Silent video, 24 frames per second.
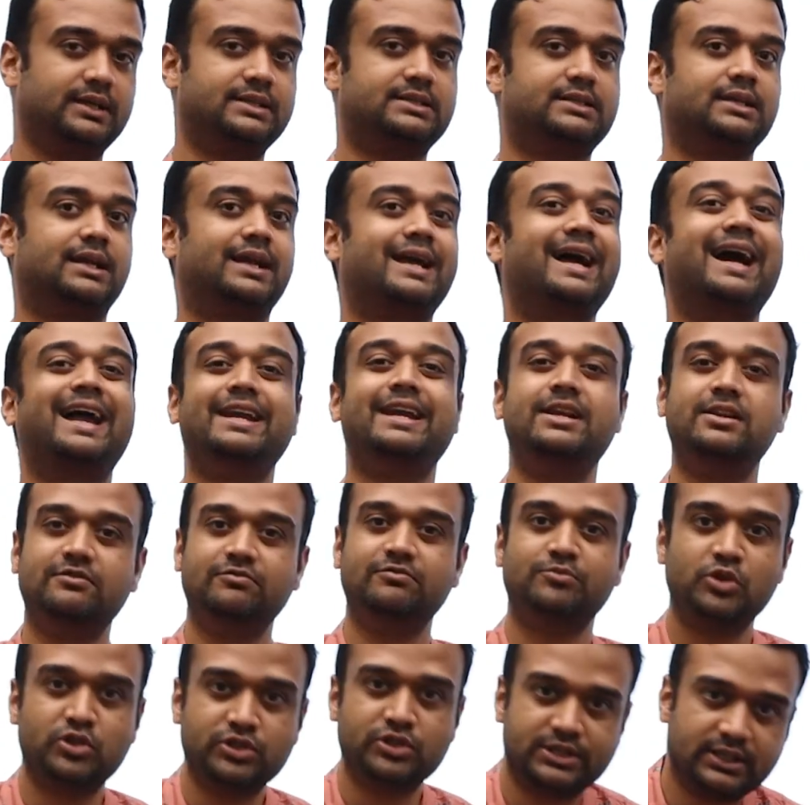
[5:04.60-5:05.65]
It's a kind of
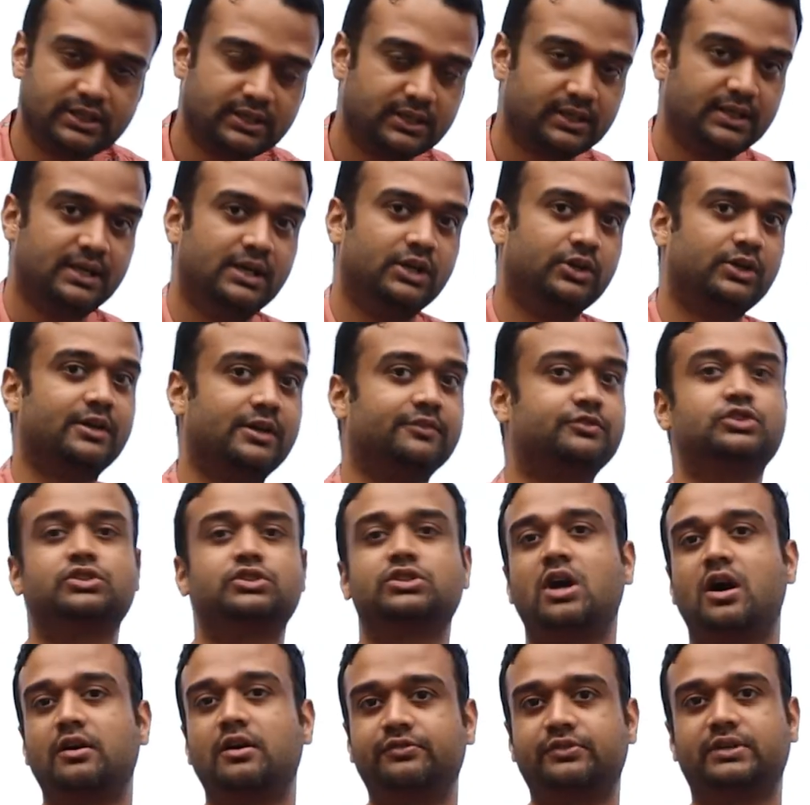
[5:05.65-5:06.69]
music. You have
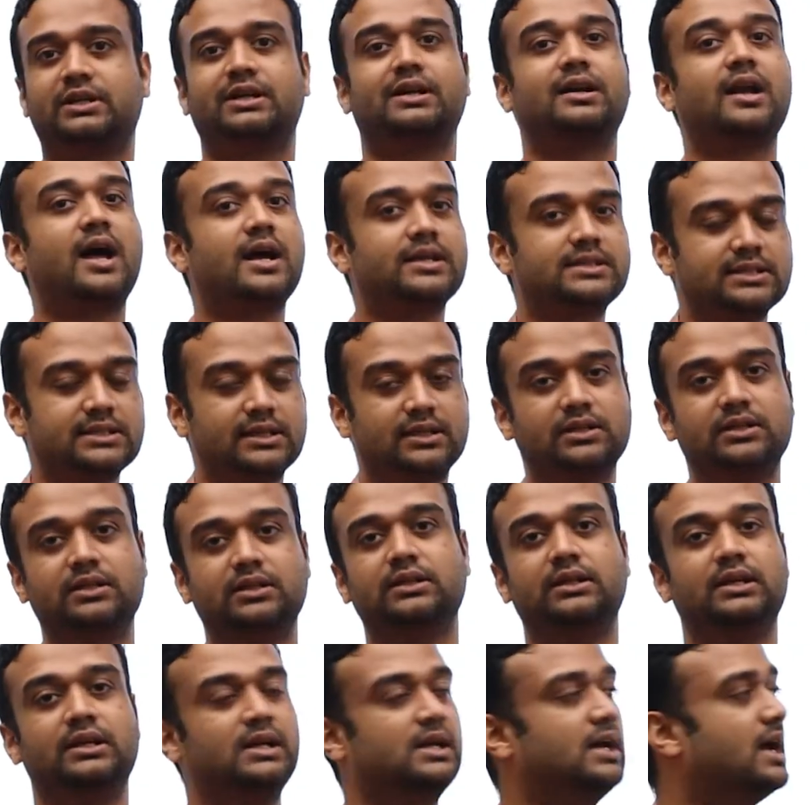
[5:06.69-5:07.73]
soft,
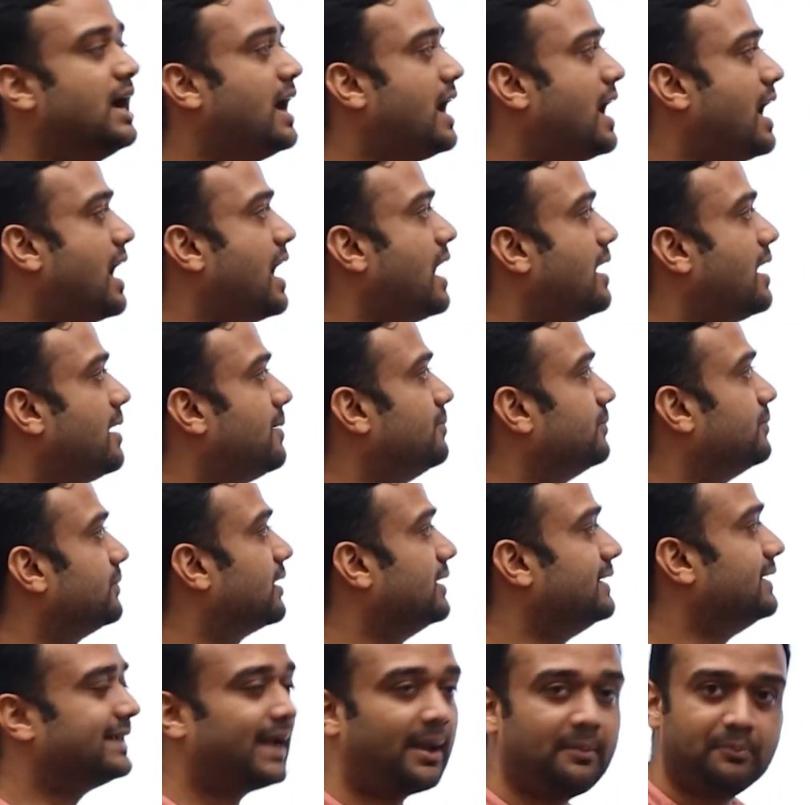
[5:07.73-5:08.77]
classical,
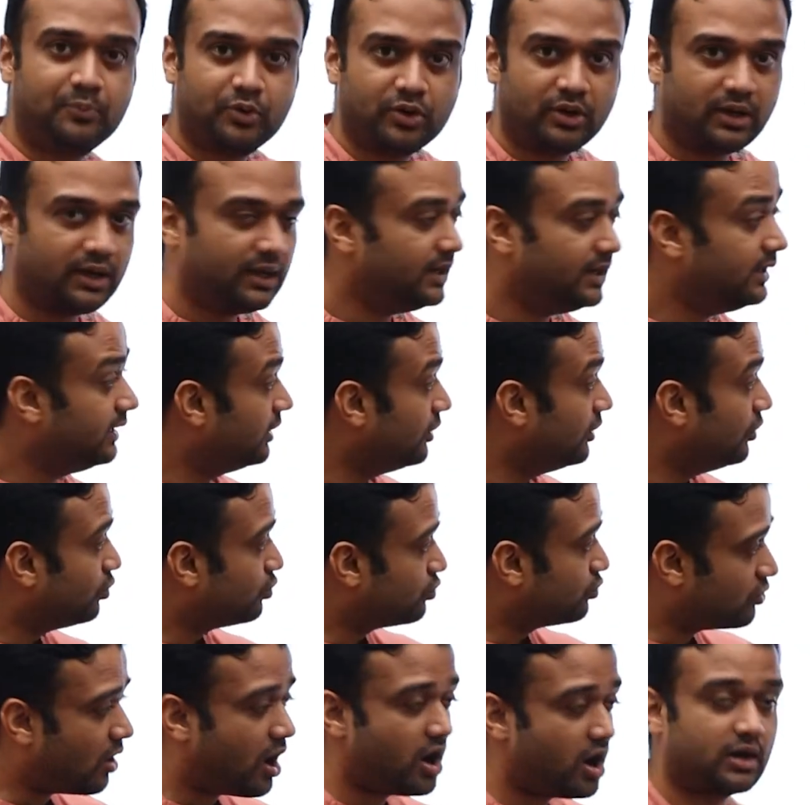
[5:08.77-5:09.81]
contemporary
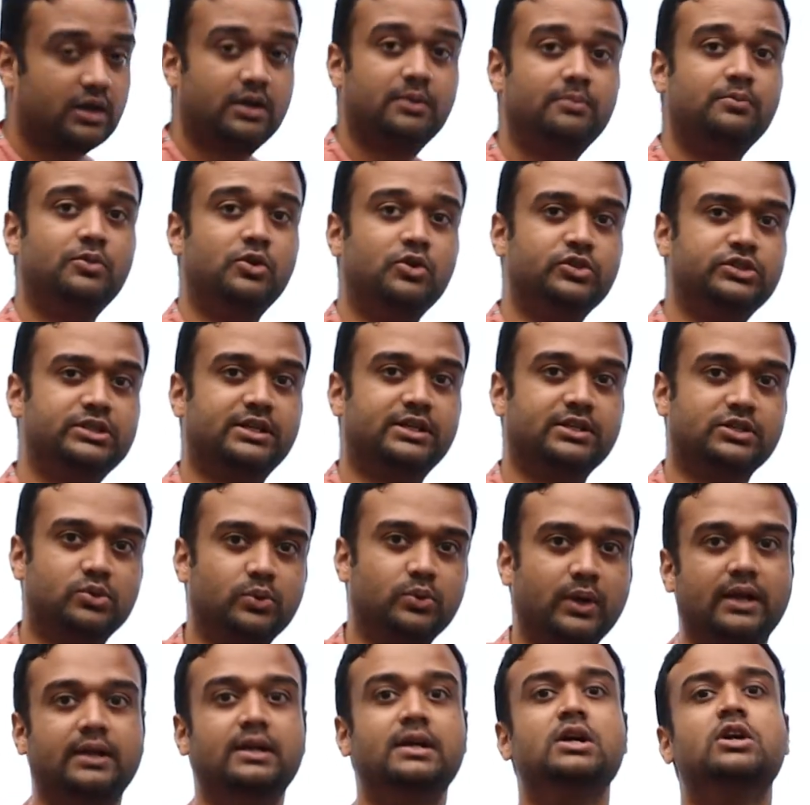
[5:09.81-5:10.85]
rock music as
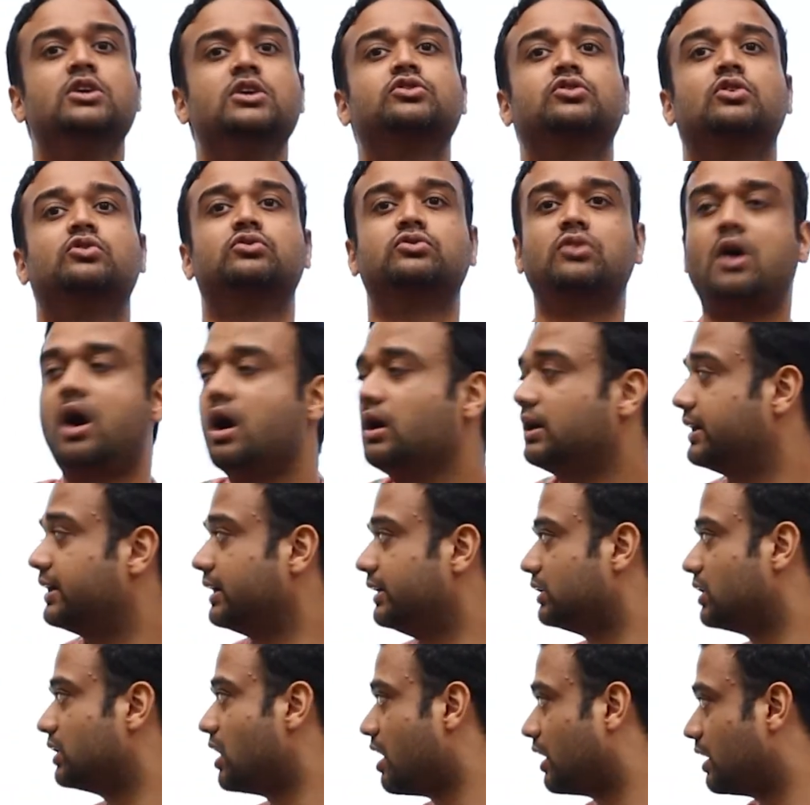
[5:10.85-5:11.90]
well. So rock
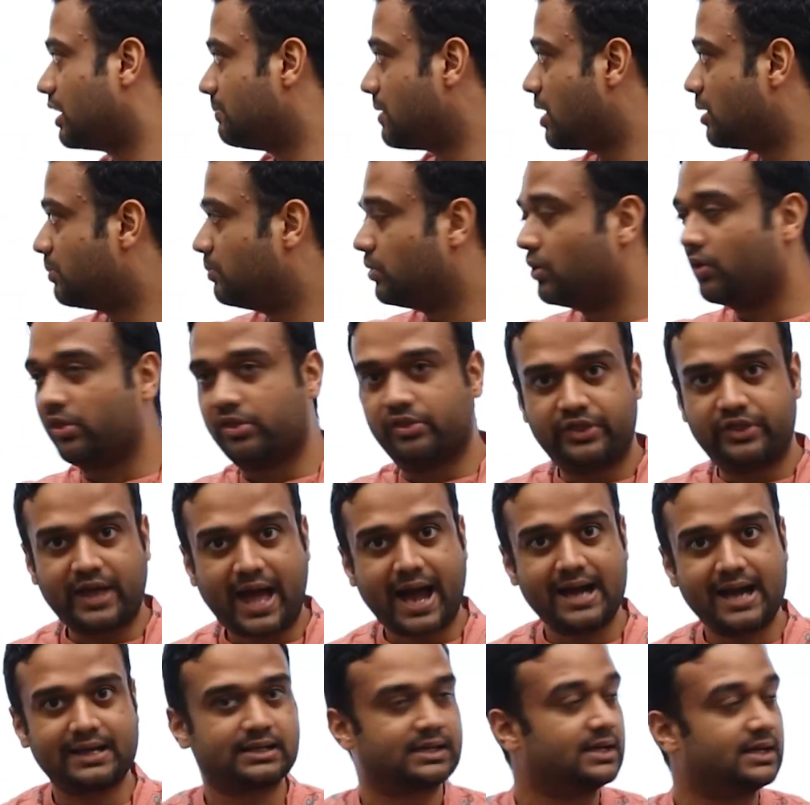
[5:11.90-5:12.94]
can talk about both
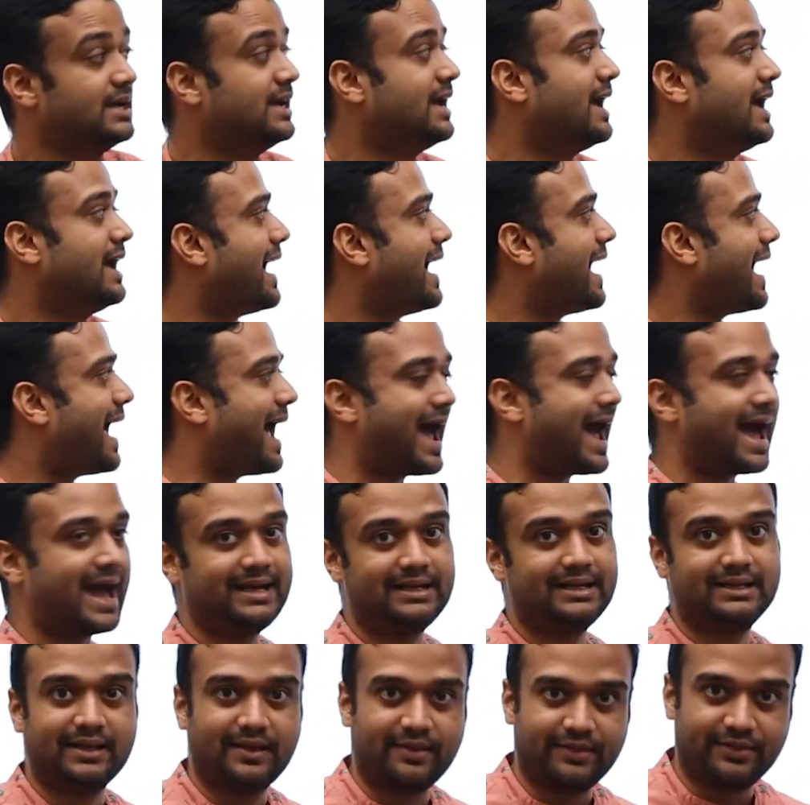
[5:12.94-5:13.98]
that
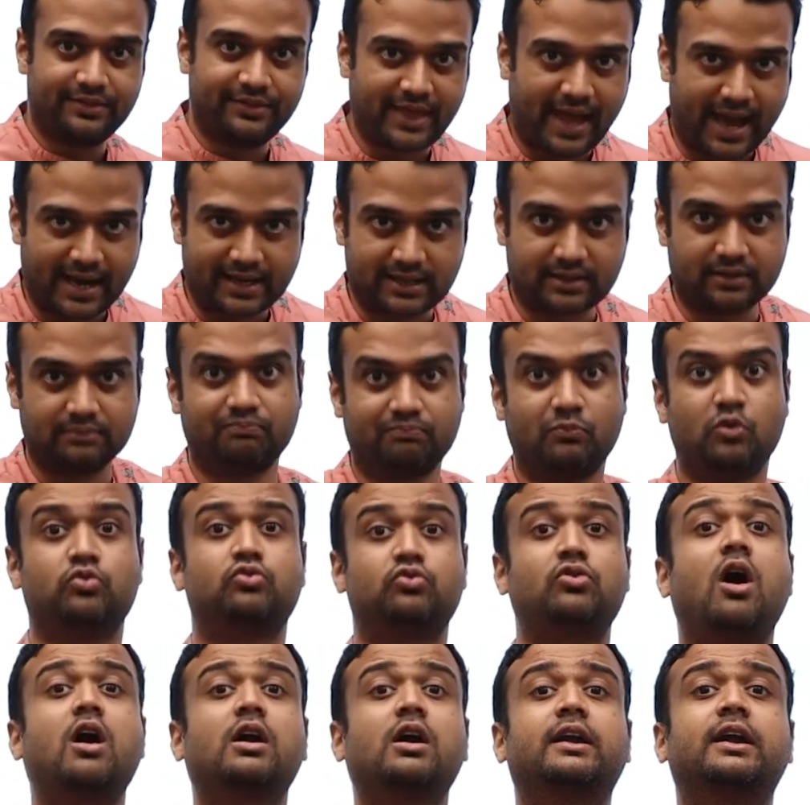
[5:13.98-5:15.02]
and that.
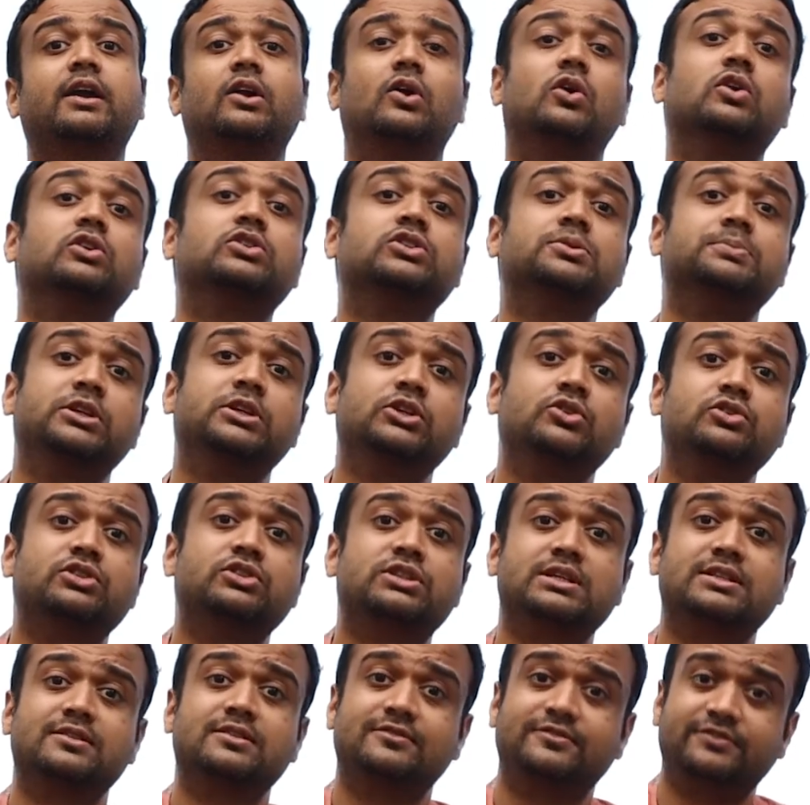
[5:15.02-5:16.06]
Rock can also be used
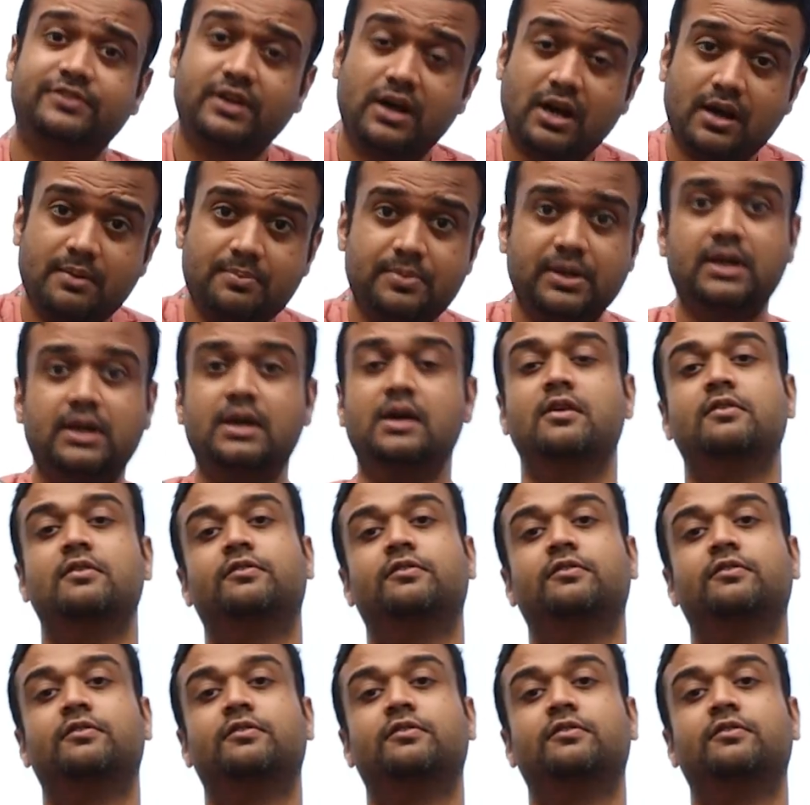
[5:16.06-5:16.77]
as a verb.